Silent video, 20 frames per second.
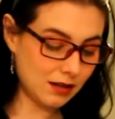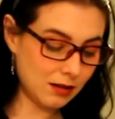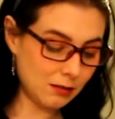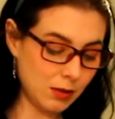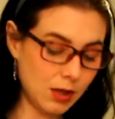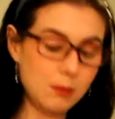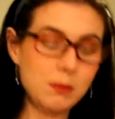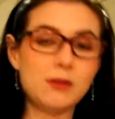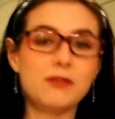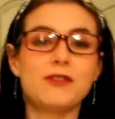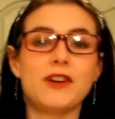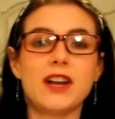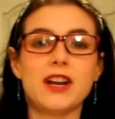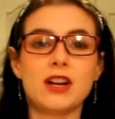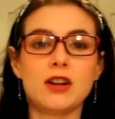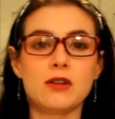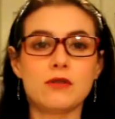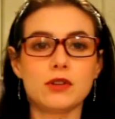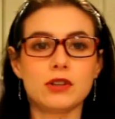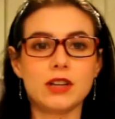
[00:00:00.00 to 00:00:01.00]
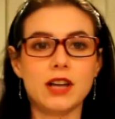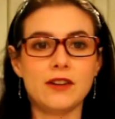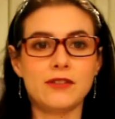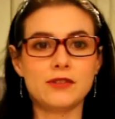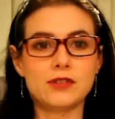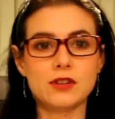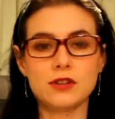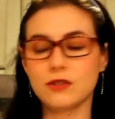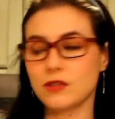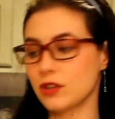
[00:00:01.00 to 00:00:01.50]
people fighting over
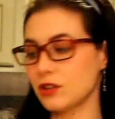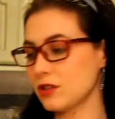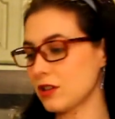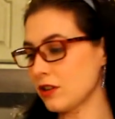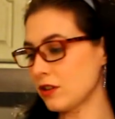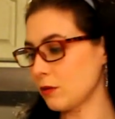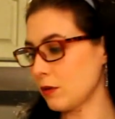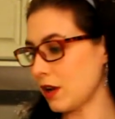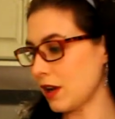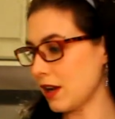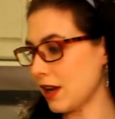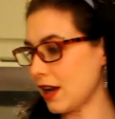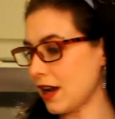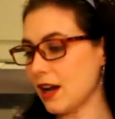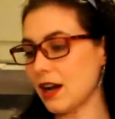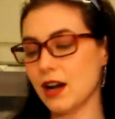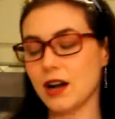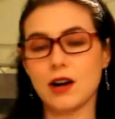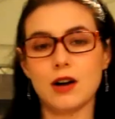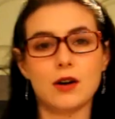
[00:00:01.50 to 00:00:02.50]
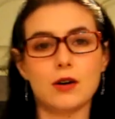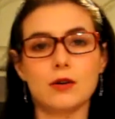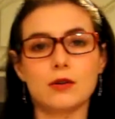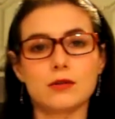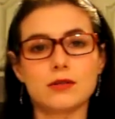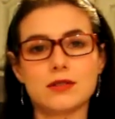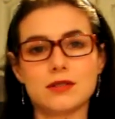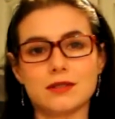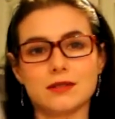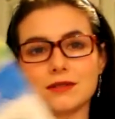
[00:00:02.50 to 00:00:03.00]
leftovers on the way
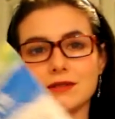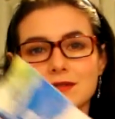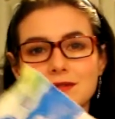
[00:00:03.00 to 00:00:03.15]
out. And